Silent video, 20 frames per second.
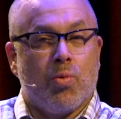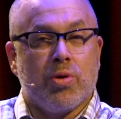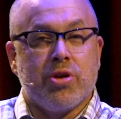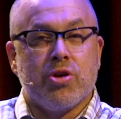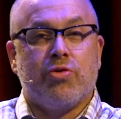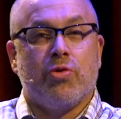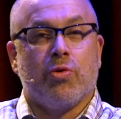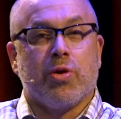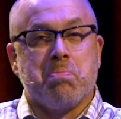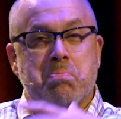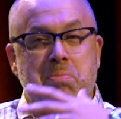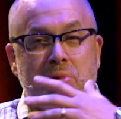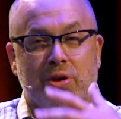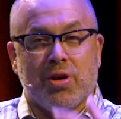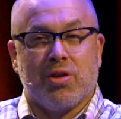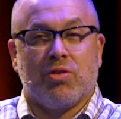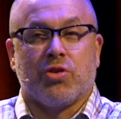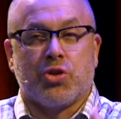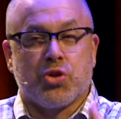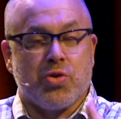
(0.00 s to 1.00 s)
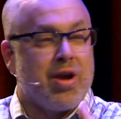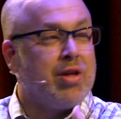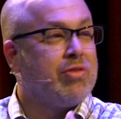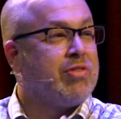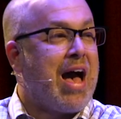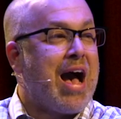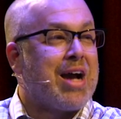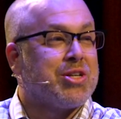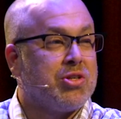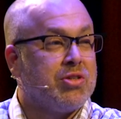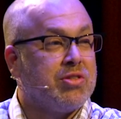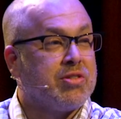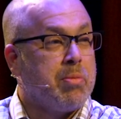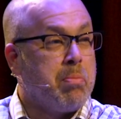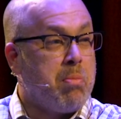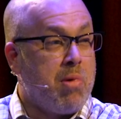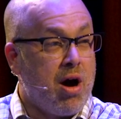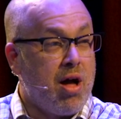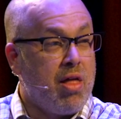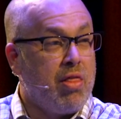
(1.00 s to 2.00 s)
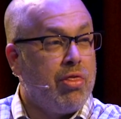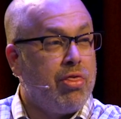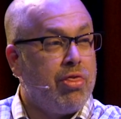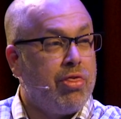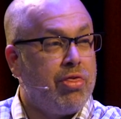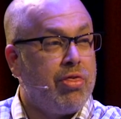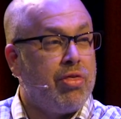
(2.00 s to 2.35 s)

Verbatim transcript: But when you're doing millions of transactions a month,